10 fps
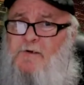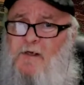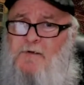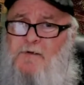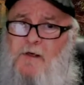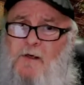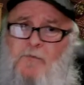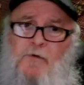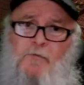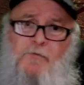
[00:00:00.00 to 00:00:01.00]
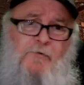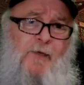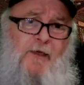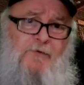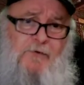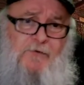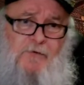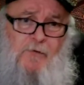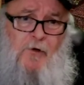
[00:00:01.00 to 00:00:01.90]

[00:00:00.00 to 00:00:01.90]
you next time here on the Spastic Summer.